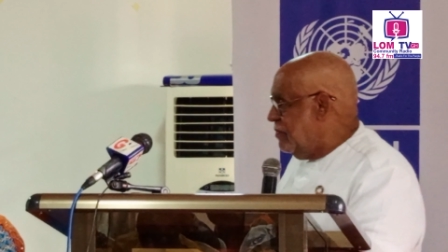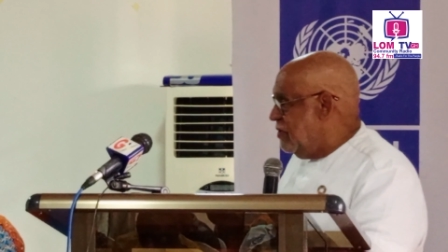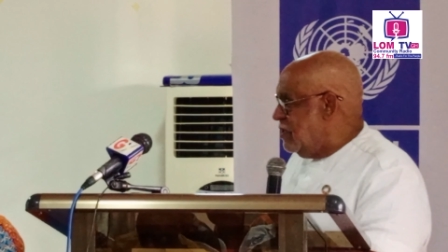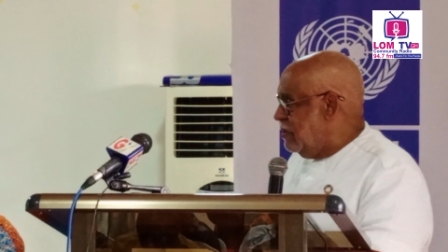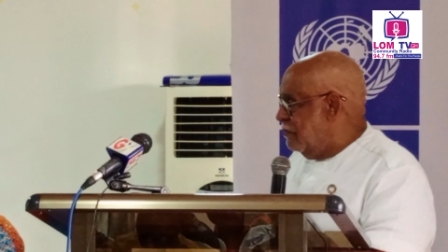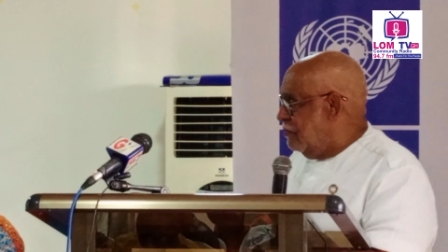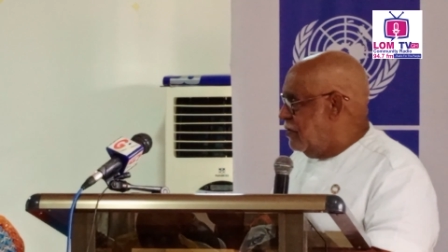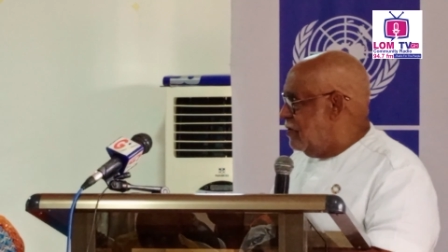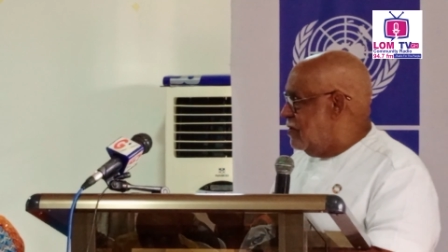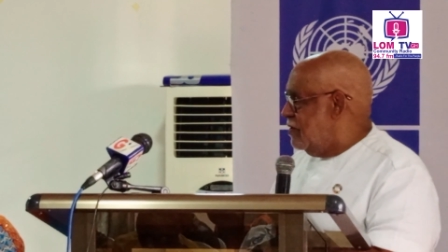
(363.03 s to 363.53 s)

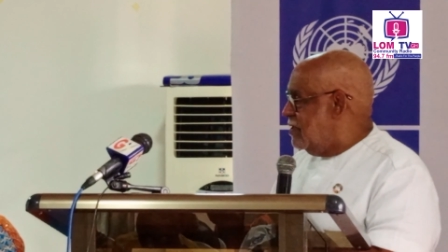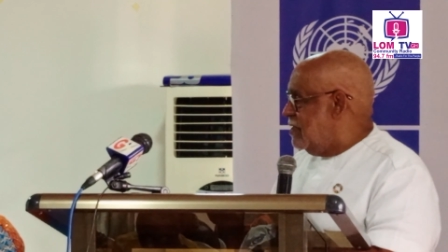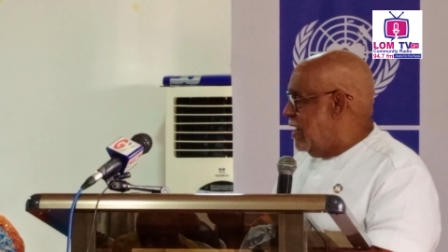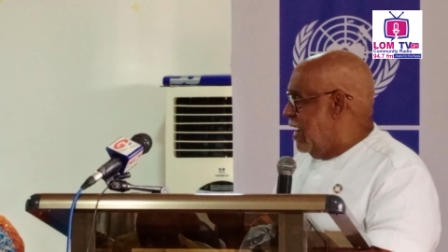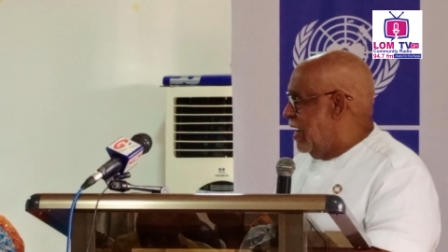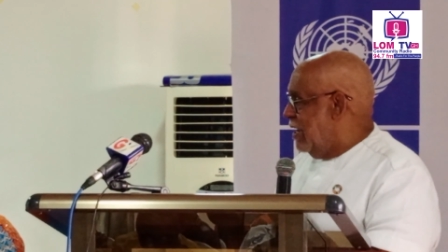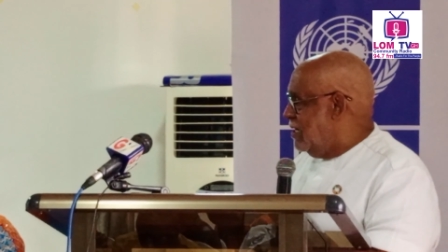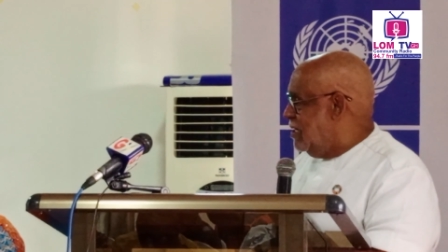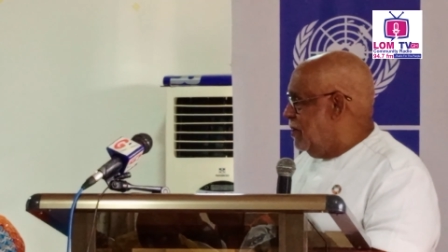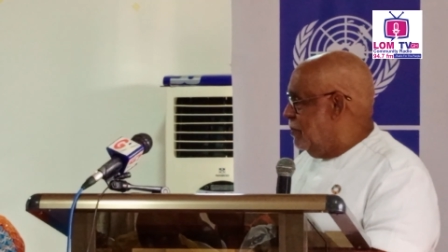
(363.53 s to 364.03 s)
civil
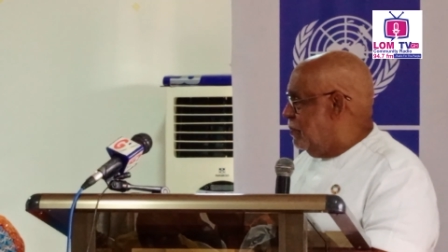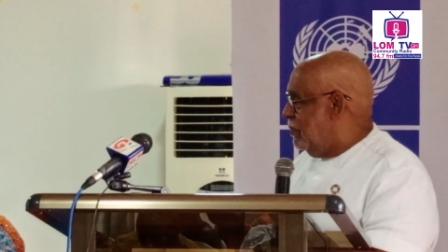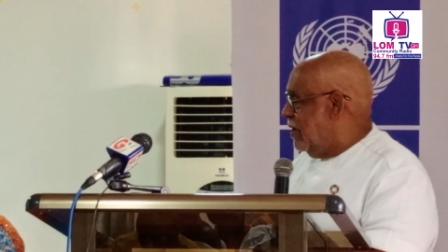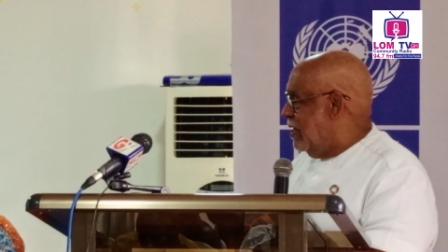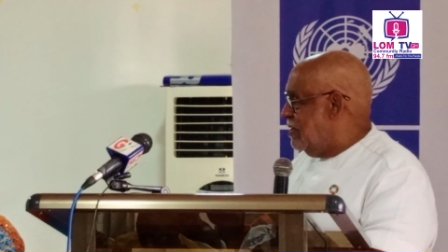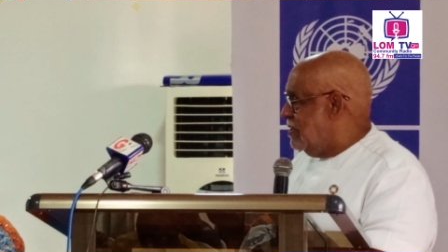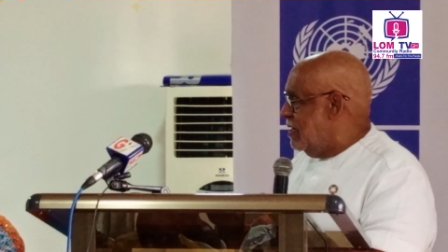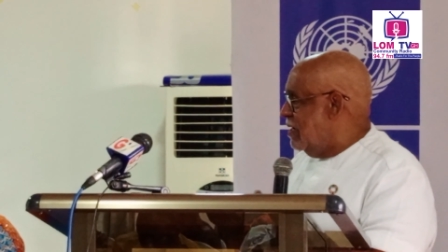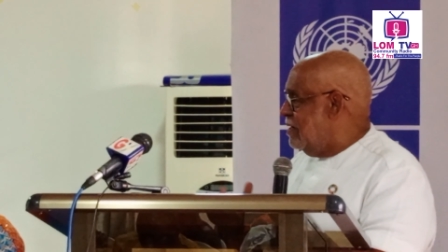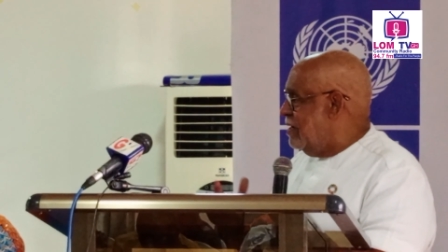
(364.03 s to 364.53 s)
society
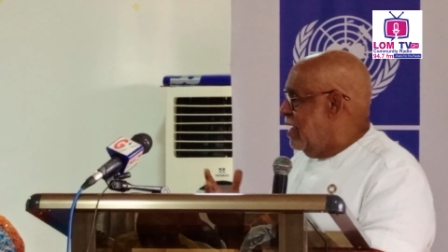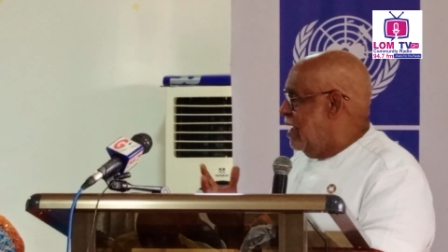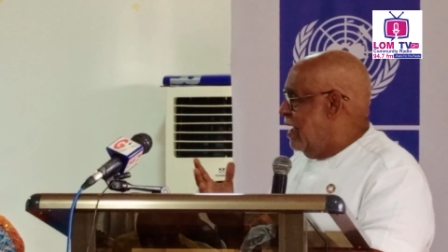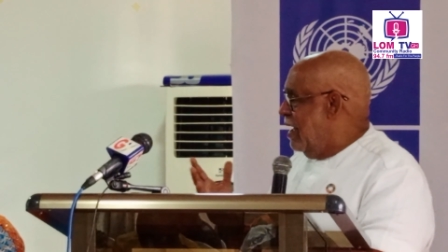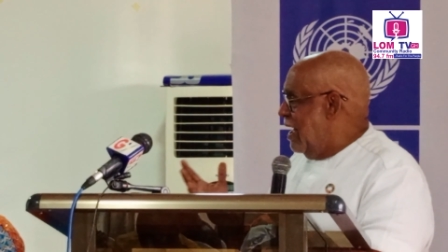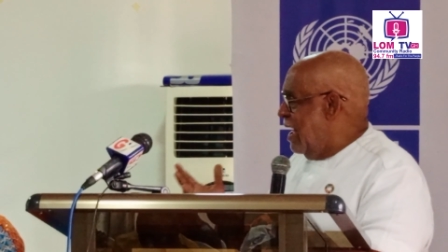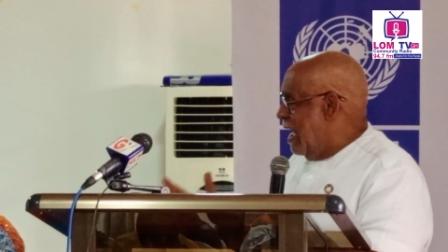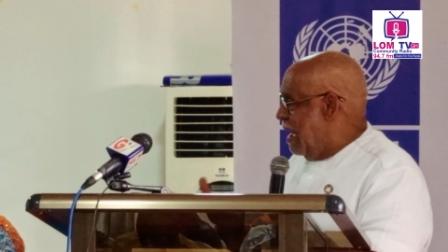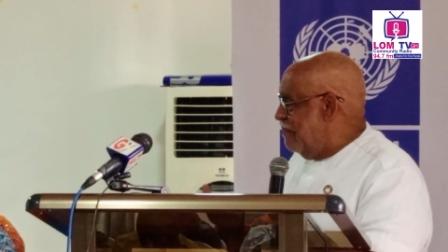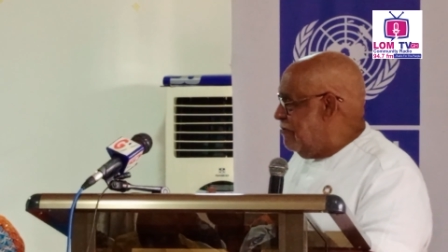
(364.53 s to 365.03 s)
present,
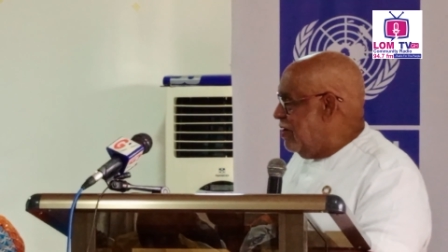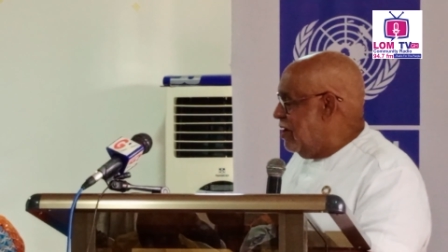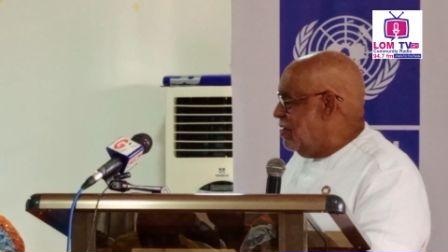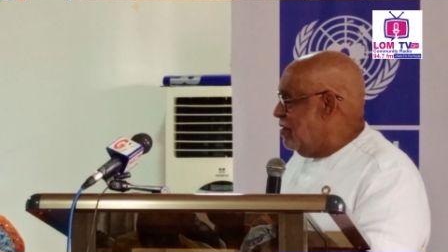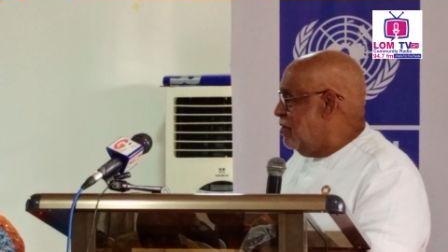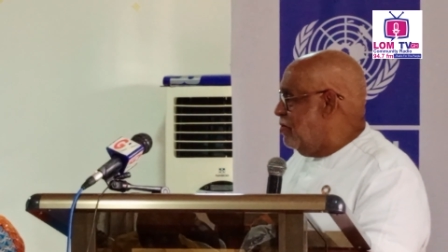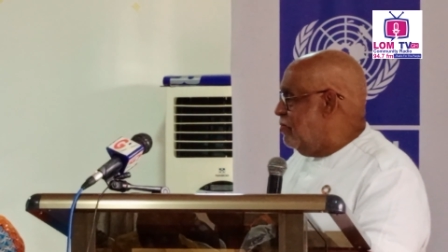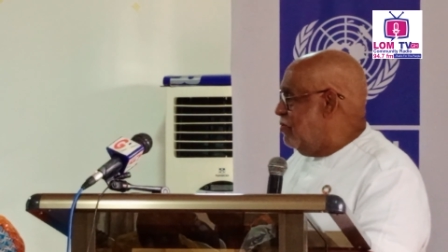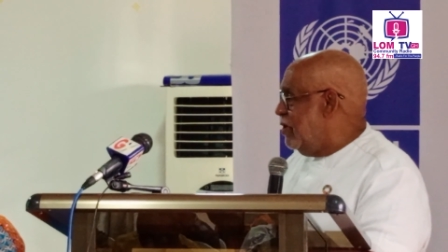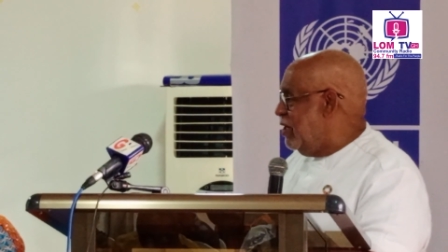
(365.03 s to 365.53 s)

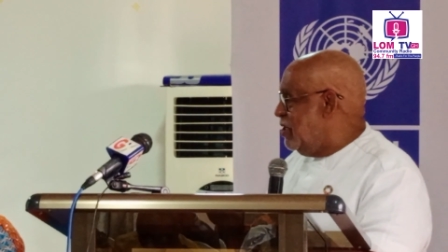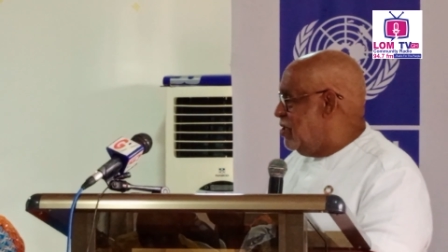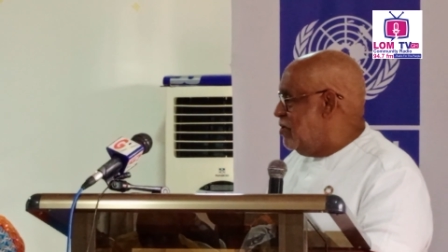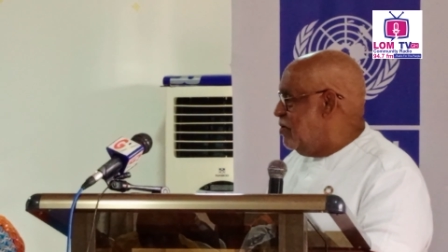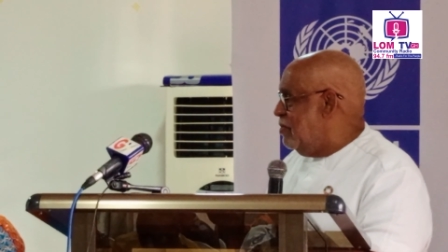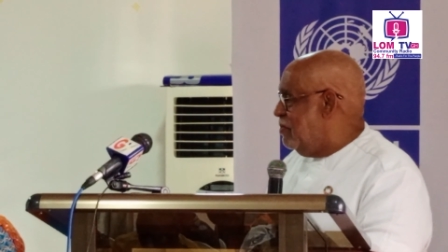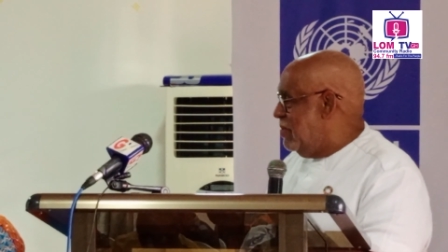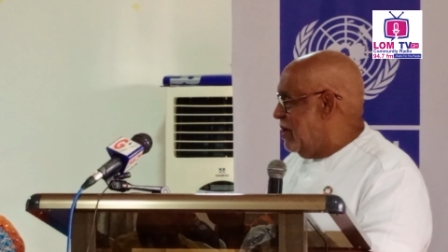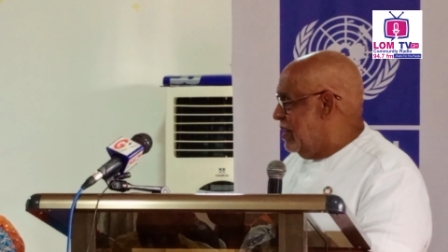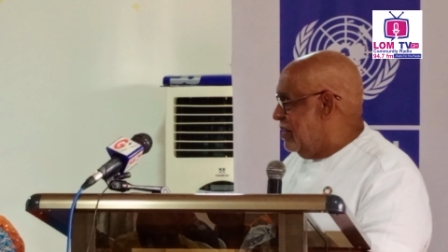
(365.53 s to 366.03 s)
having the
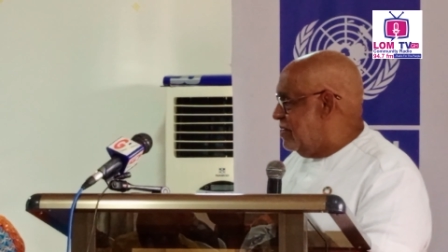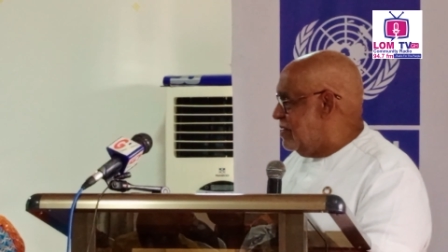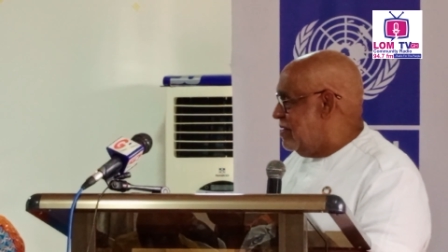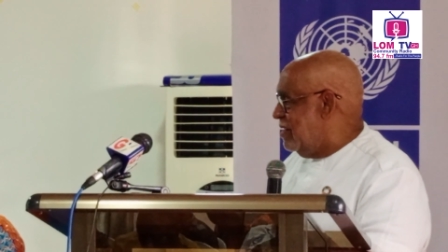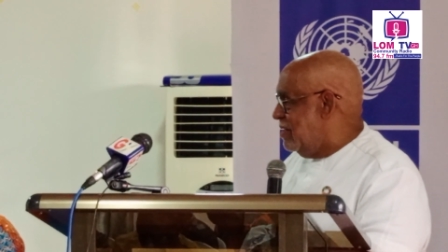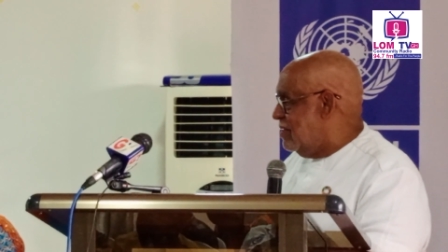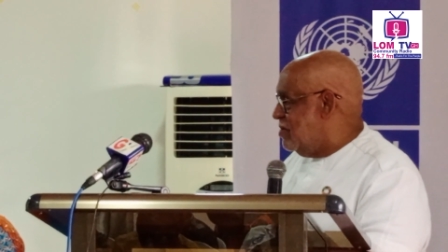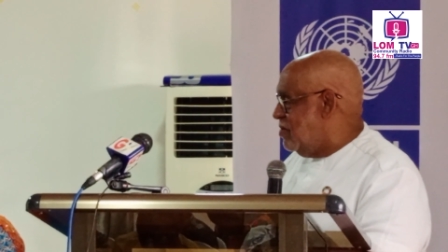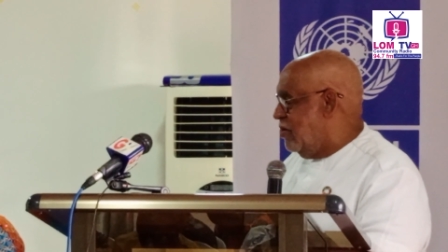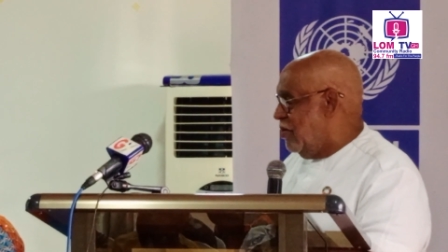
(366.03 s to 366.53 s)
regional
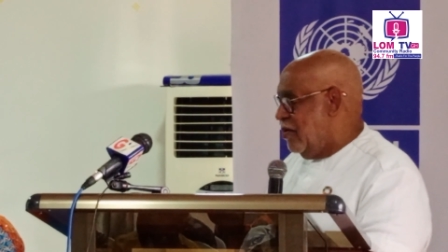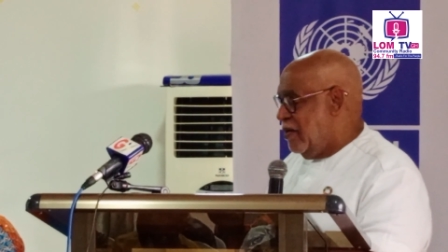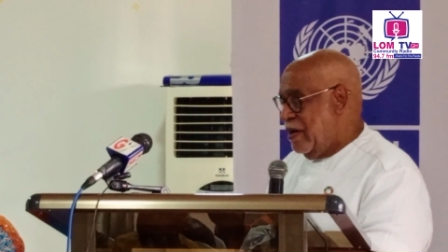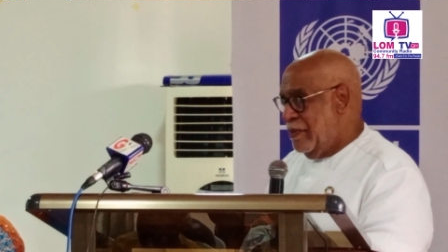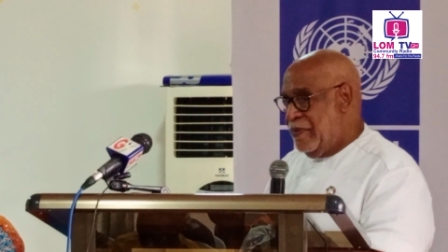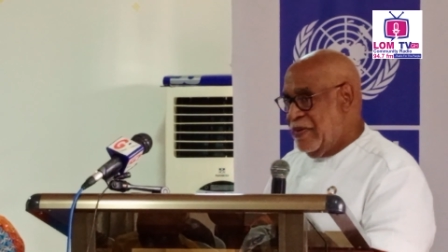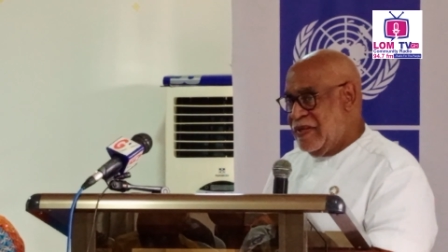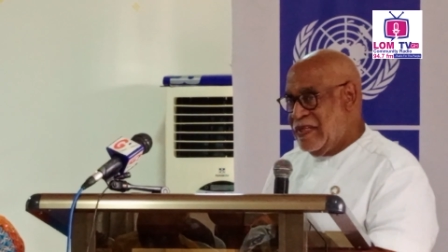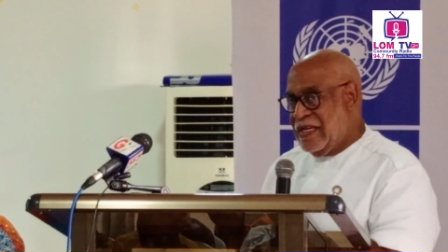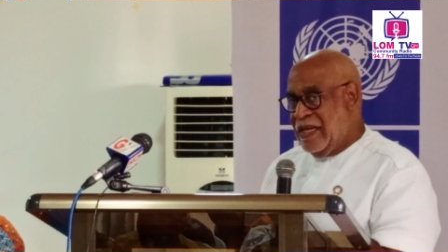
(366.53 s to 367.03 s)
ministers all
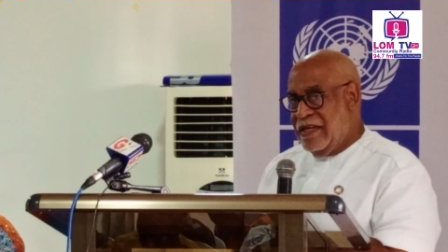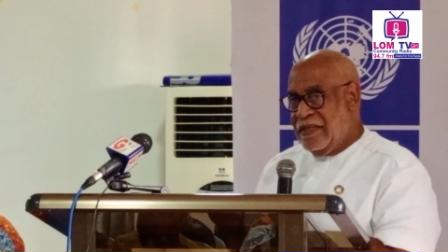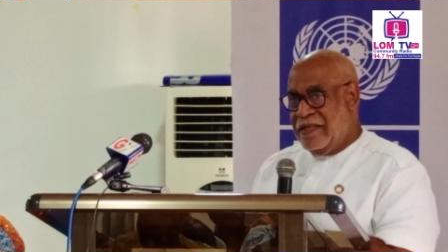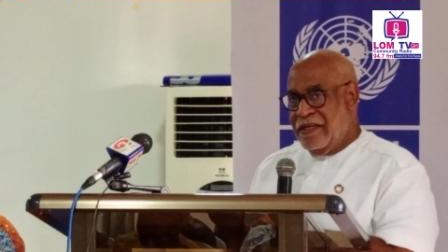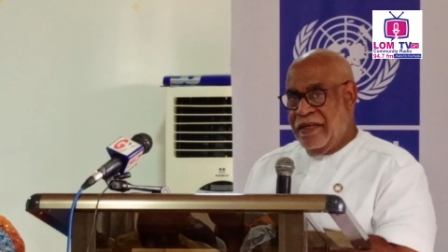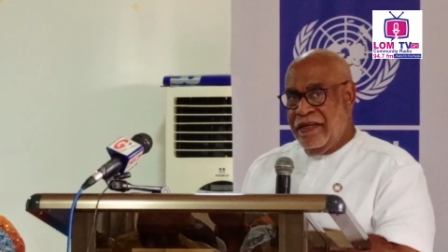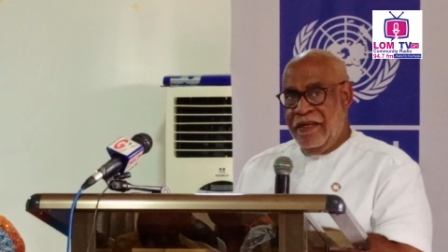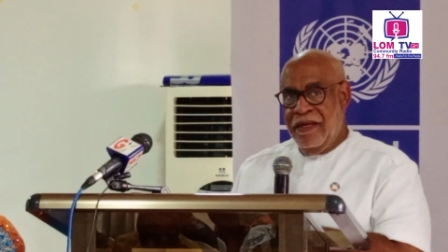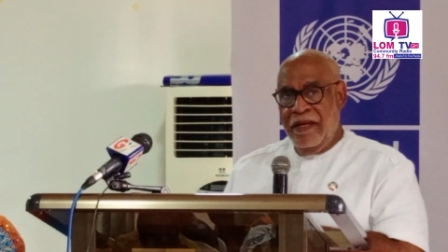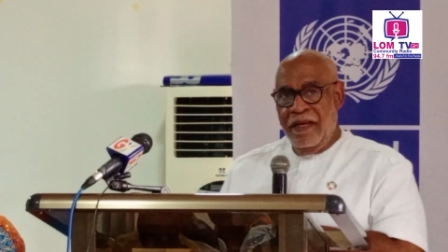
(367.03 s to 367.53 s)

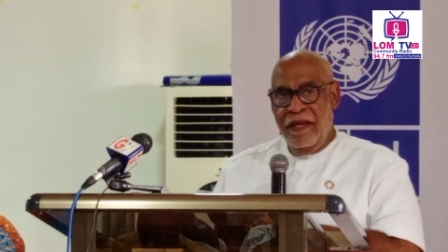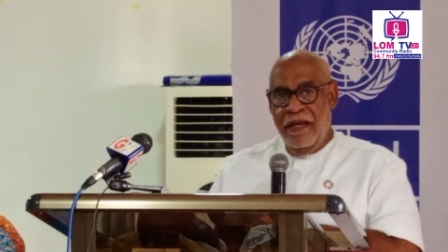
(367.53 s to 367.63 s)
represented,